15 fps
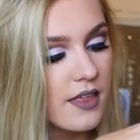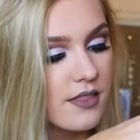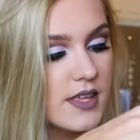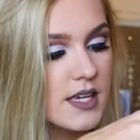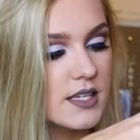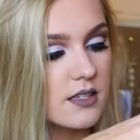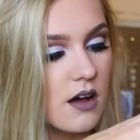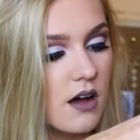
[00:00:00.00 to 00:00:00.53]

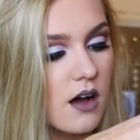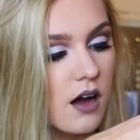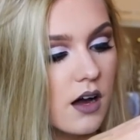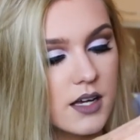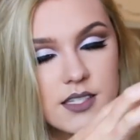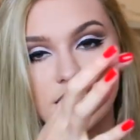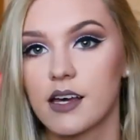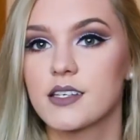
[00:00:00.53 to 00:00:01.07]
These
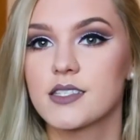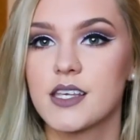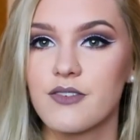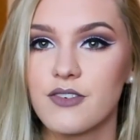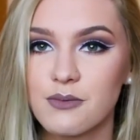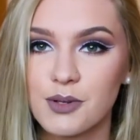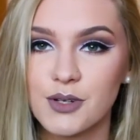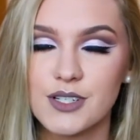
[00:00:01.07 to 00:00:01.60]
are a size
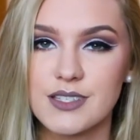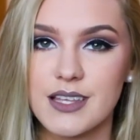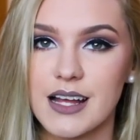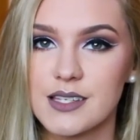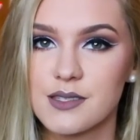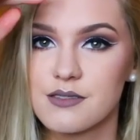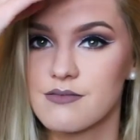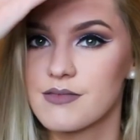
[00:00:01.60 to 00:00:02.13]
7 because
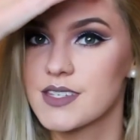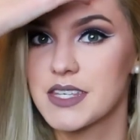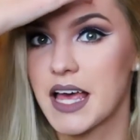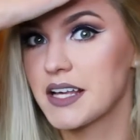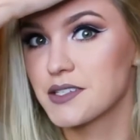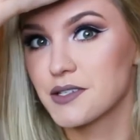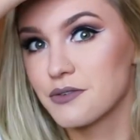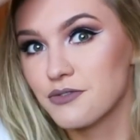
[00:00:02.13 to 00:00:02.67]
that's the
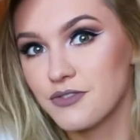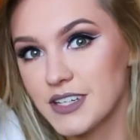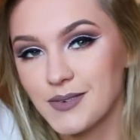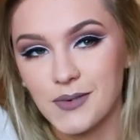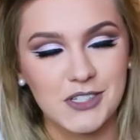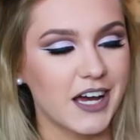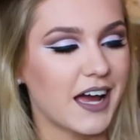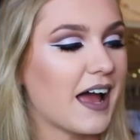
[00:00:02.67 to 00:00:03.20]
size of feet
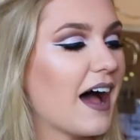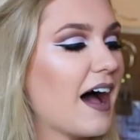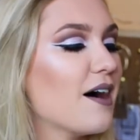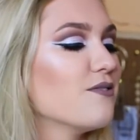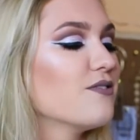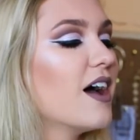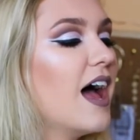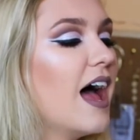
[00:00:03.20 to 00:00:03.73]
which I
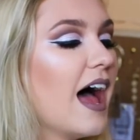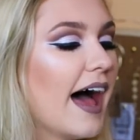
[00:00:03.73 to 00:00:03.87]
have,